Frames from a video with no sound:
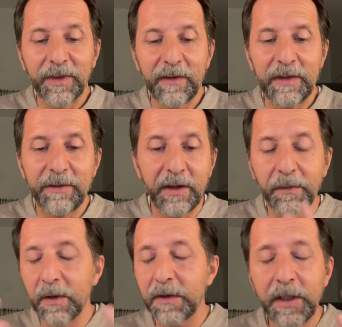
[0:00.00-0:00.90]
the very
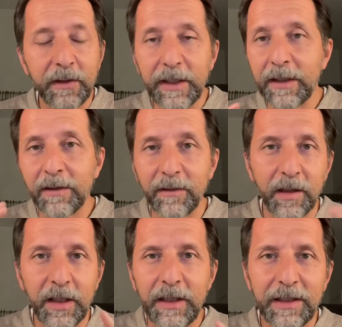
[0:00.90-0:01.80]
first thing that
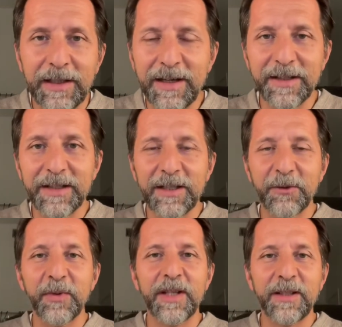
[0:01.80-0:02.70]
he does as
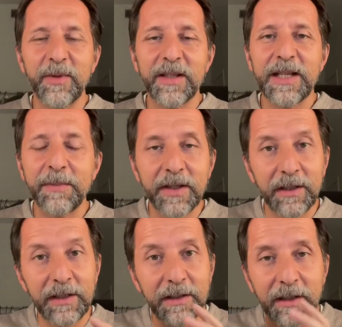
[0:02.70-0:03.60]
soon as he wakes up and
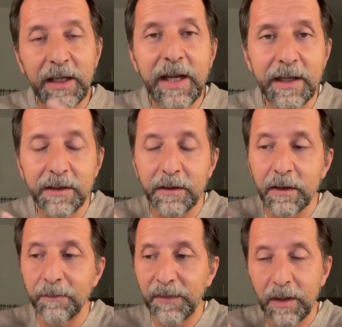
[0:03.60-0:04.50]
he has uh,
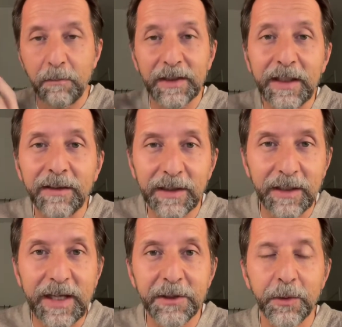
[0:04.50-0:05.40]
Matilda
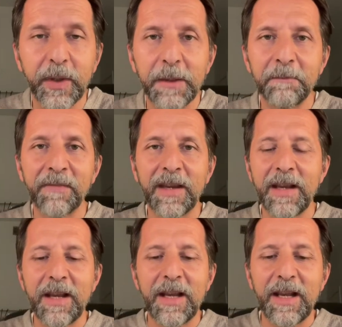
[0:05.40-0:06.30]
next to him,
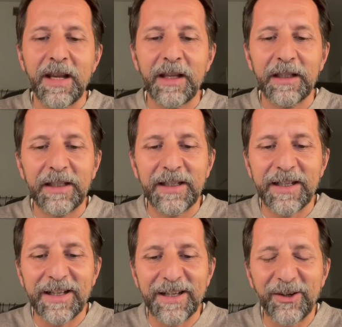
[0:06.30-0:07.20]

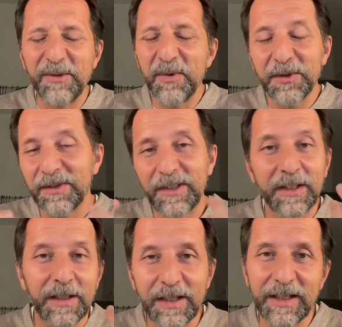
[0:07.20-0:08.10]
uh, almost
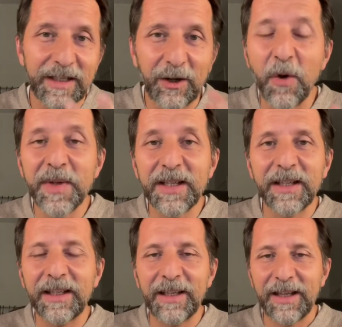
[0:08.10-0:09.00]
uh,
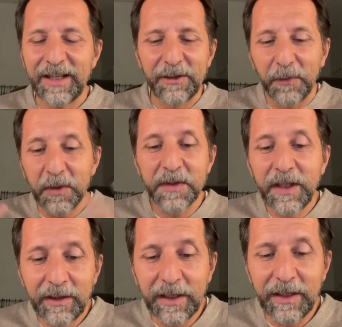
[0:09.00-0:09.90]
comically, the first
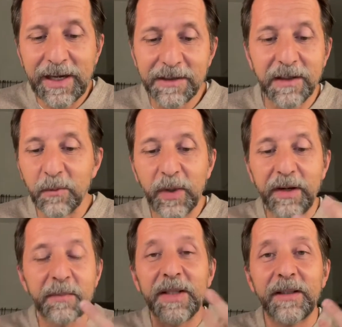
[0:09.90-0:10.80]
thing that he asks is, where
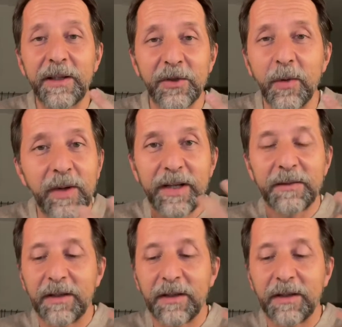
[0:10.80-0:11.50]
is Beatrice? Where is...